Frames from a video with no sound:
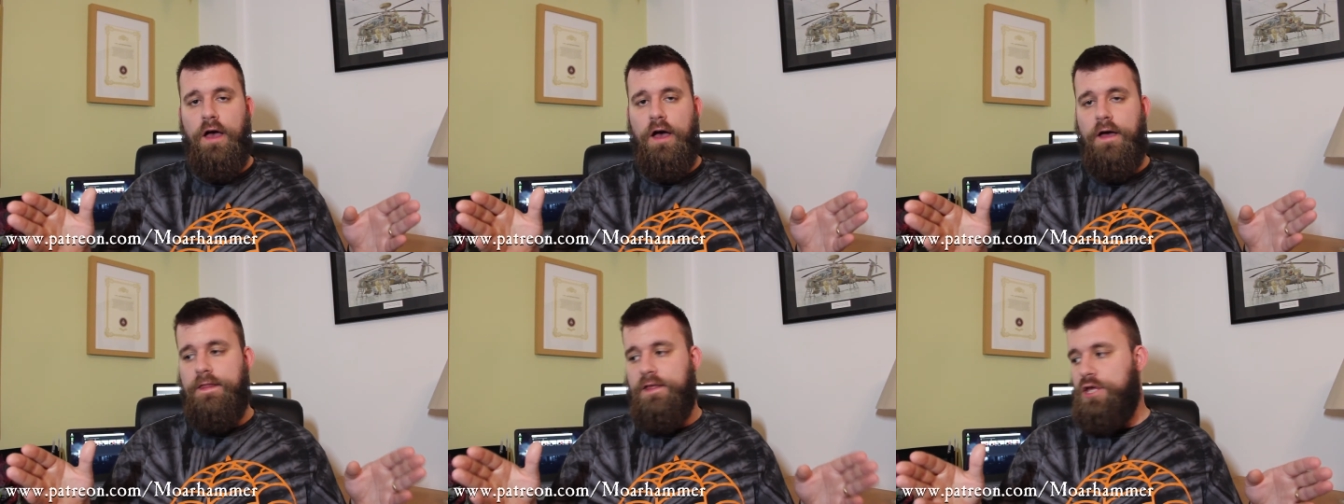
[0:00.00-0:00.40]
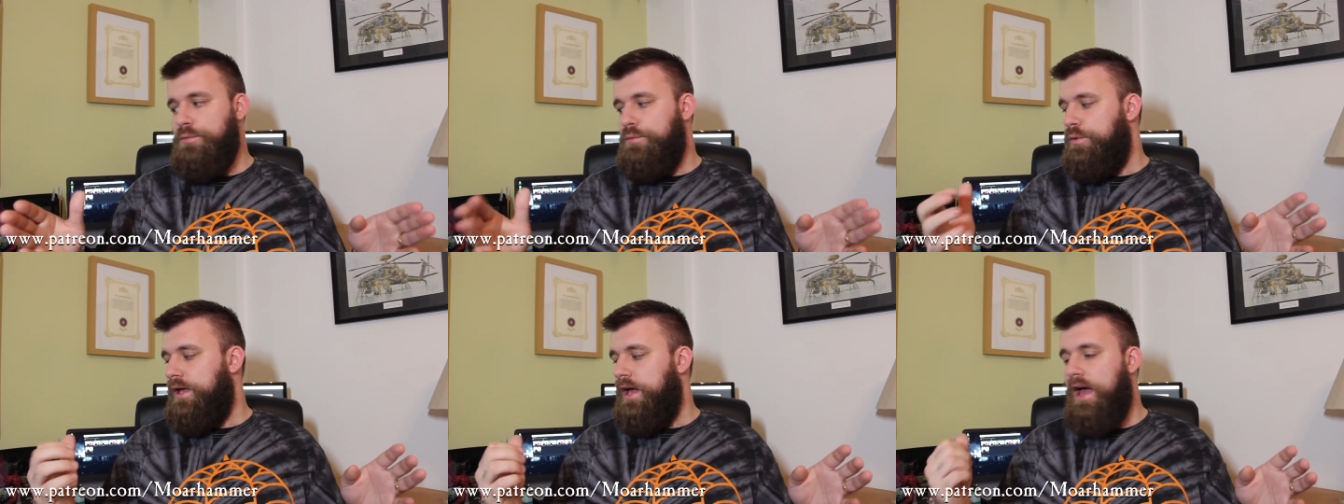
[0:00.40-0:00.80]
that you
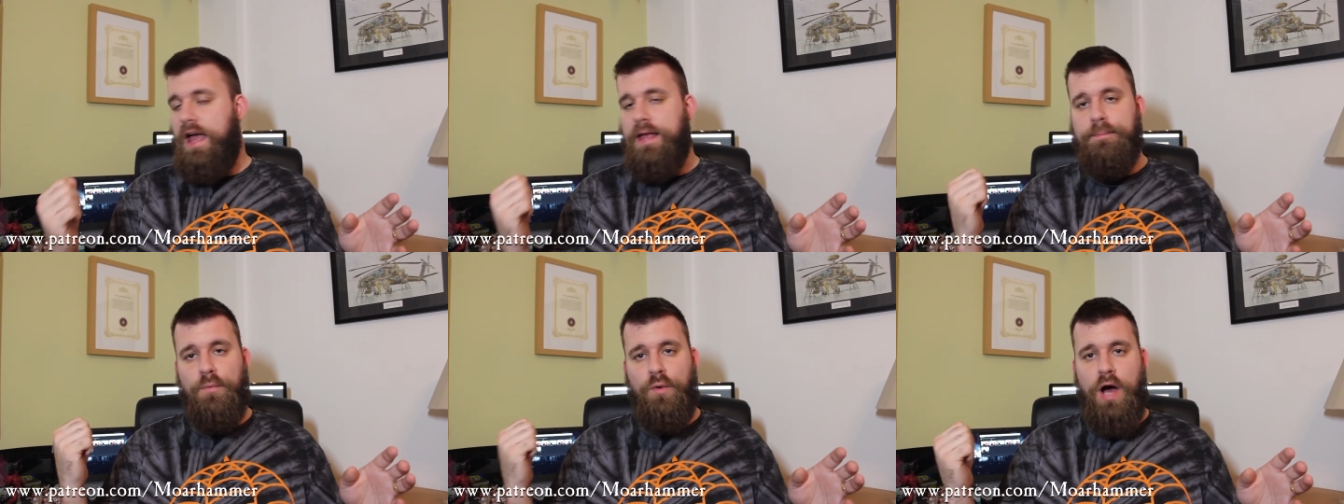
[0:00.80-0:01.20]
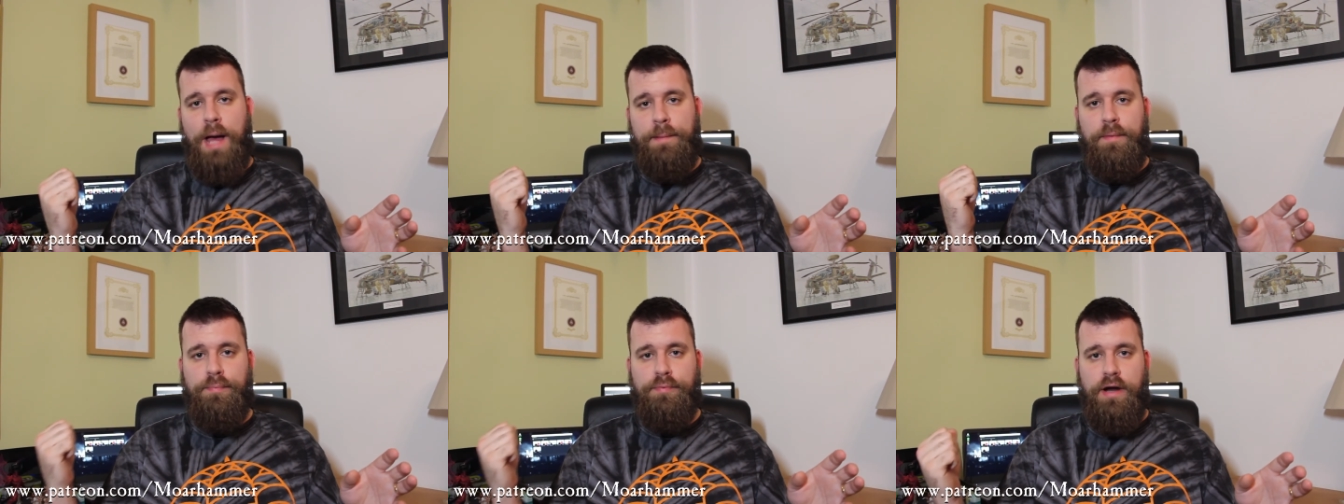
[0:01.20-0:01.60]
will get a
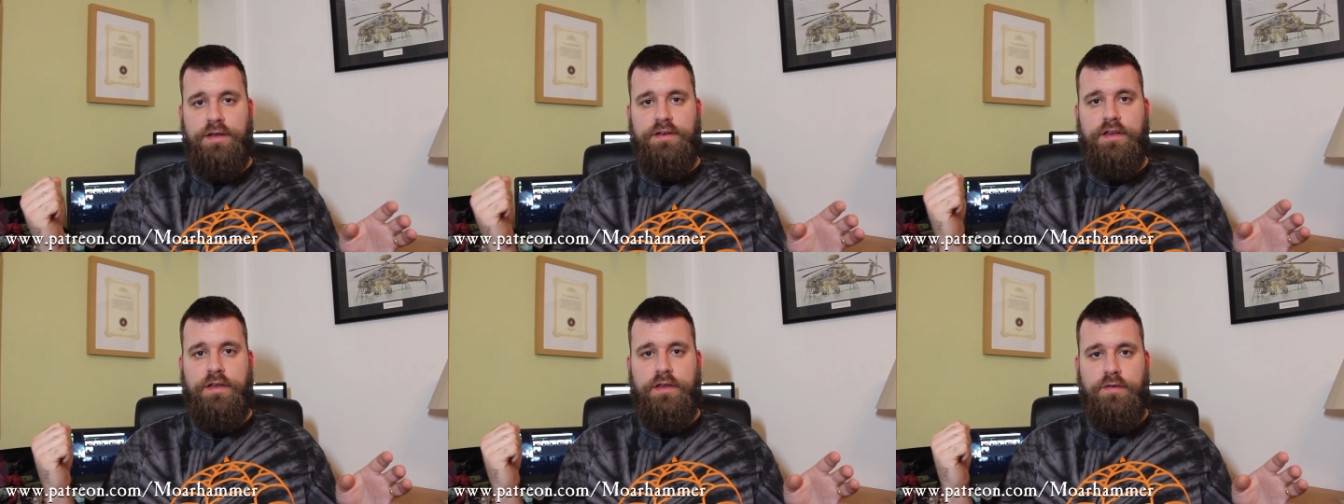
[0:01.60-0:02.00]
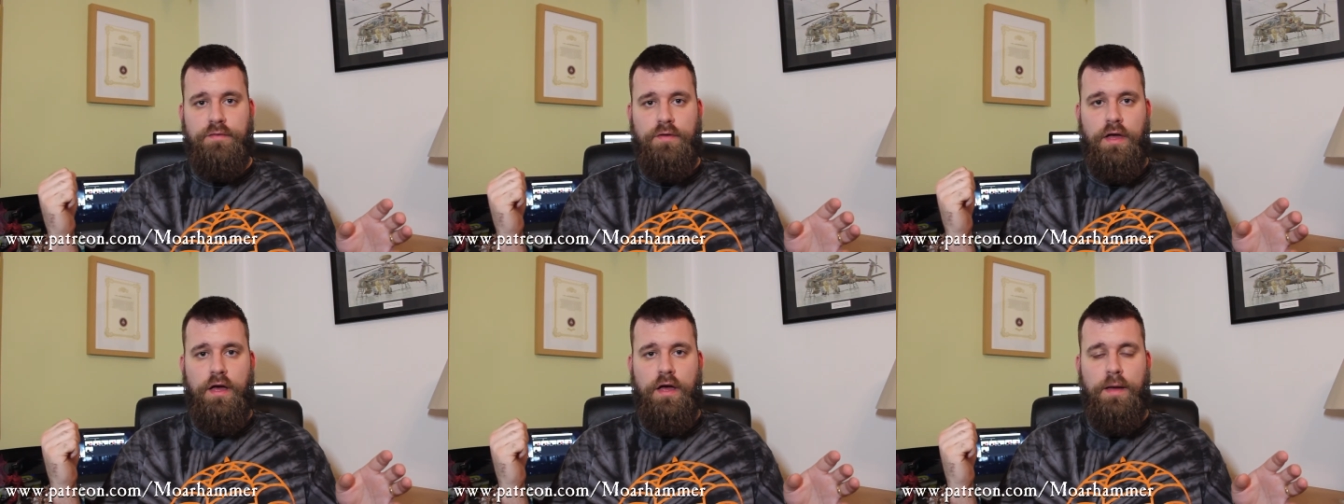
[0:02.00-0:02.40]
MOAR branded
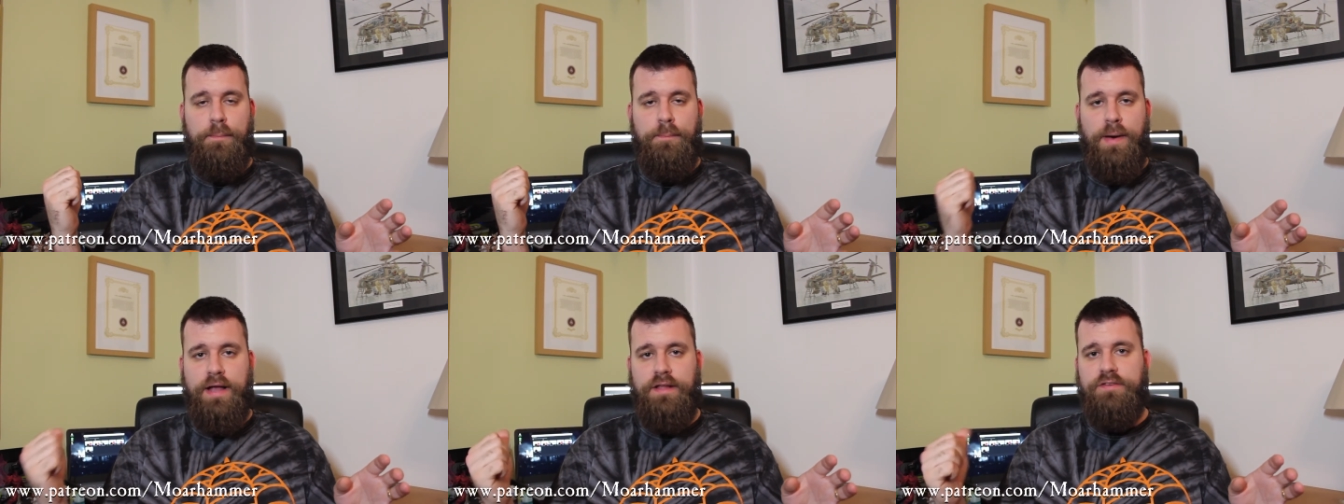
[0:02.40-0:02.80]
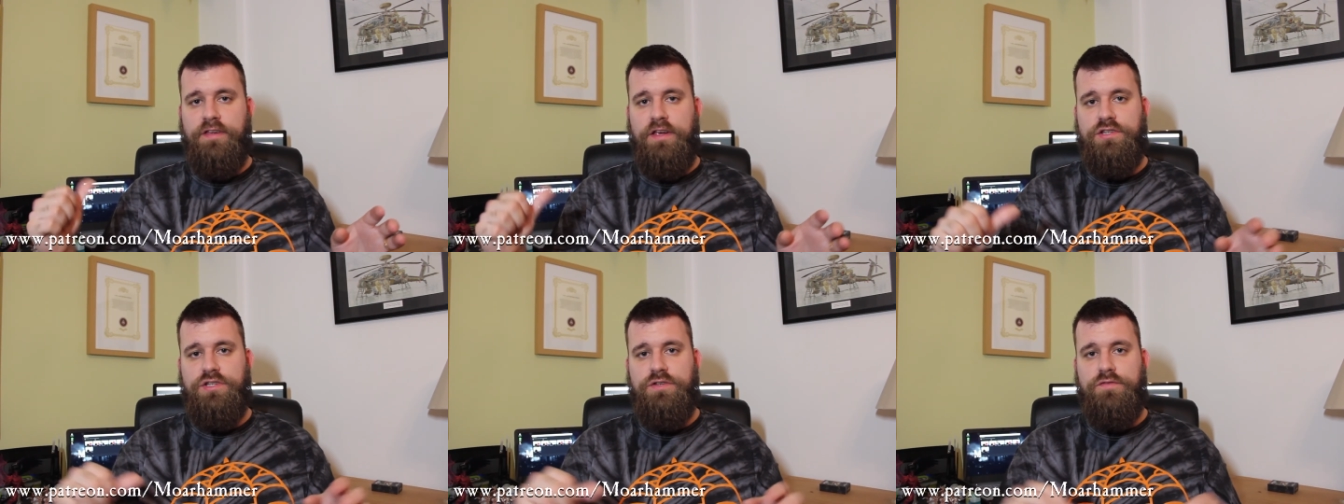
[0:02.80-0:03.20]
paint
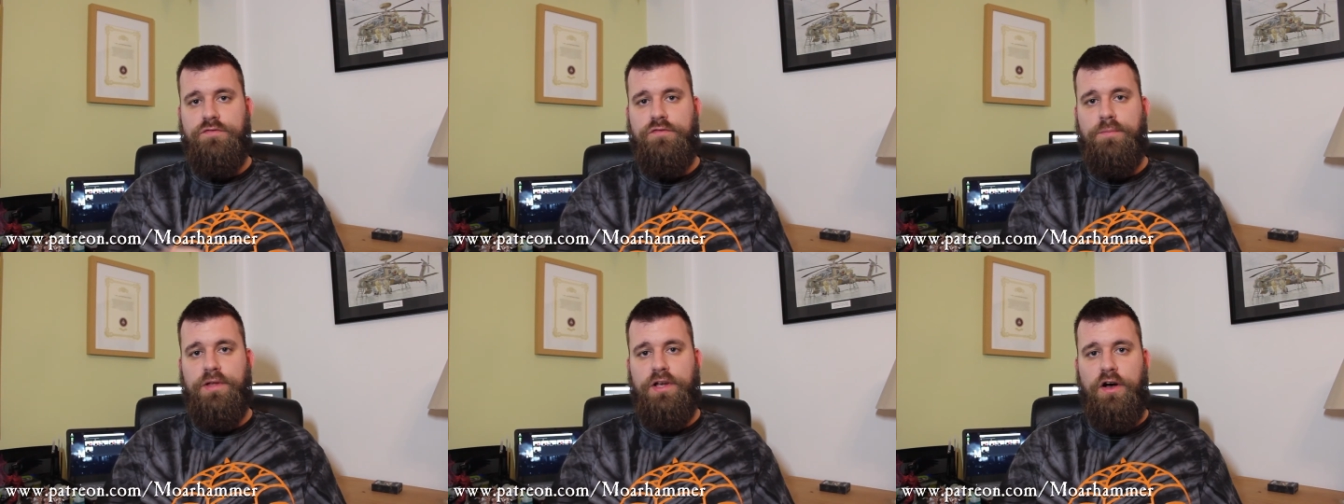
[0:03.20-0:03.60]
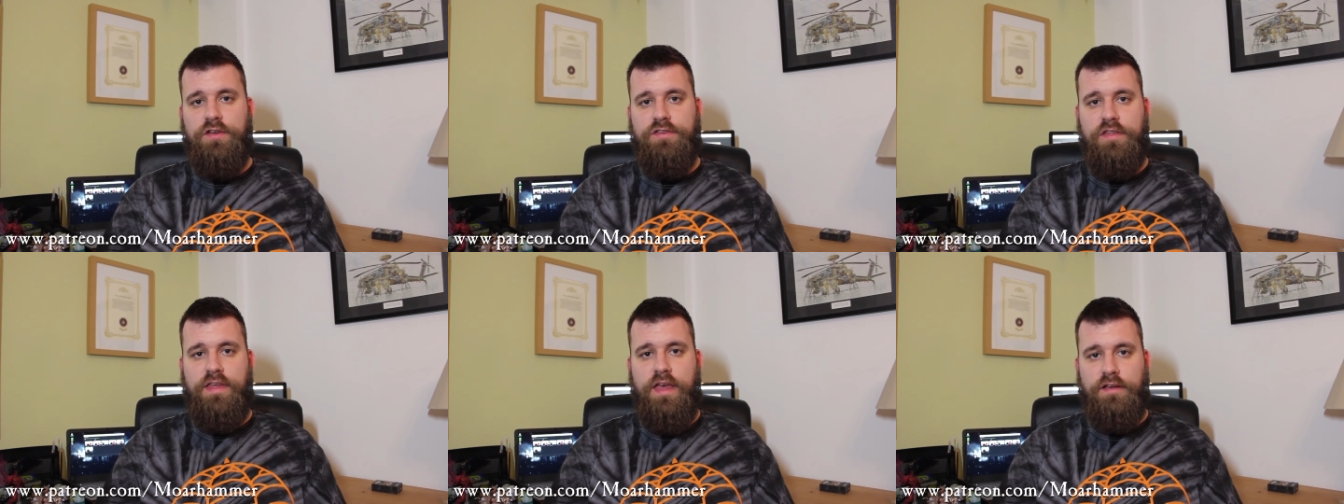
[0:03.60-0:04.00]
station from the
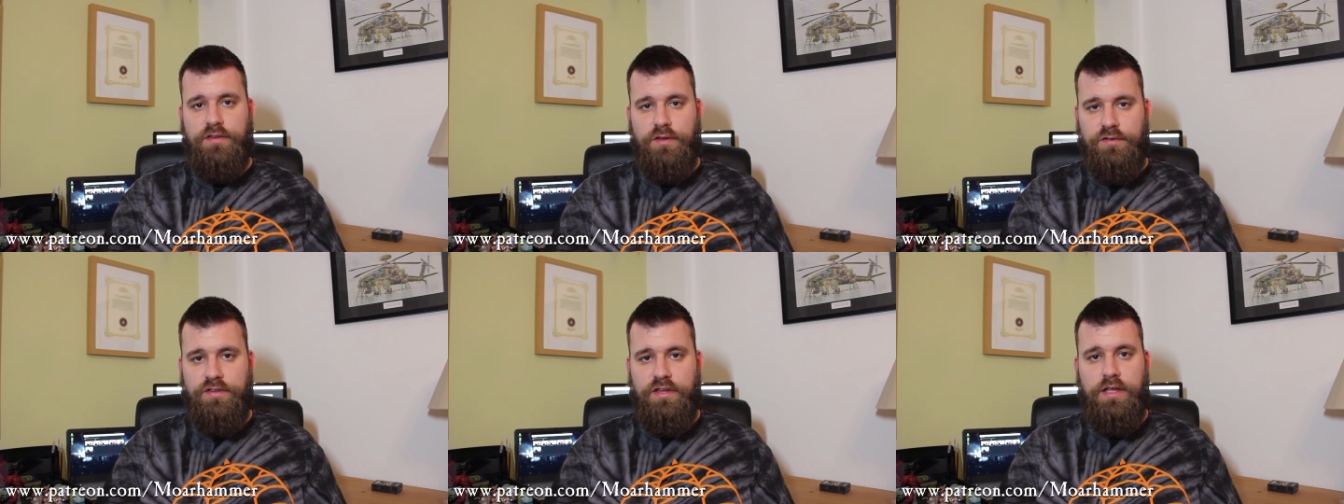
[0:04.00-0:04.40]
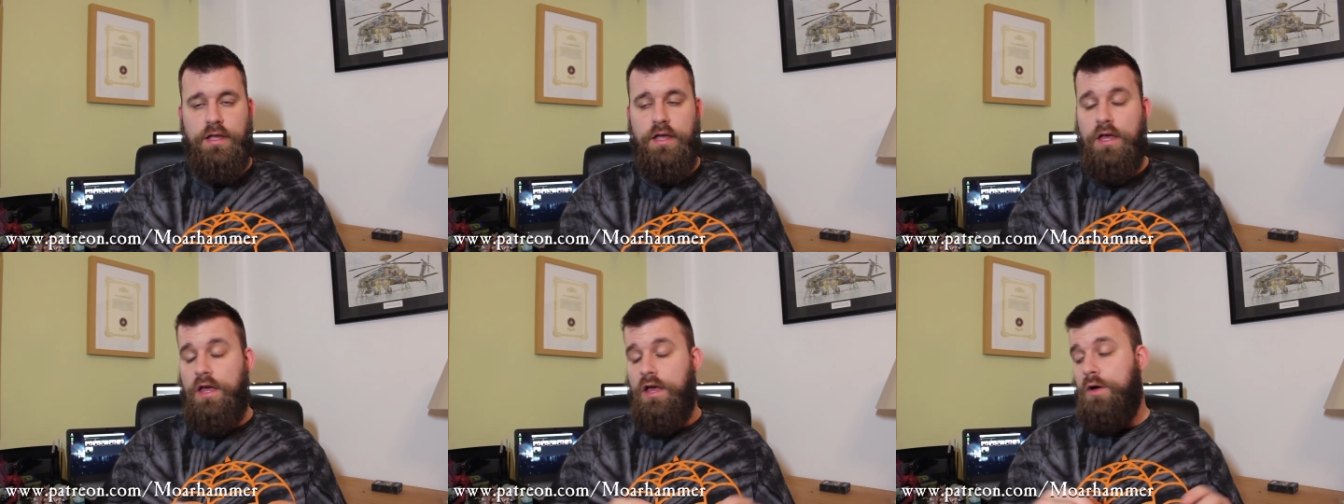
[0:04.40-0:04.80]
guys at the XLC,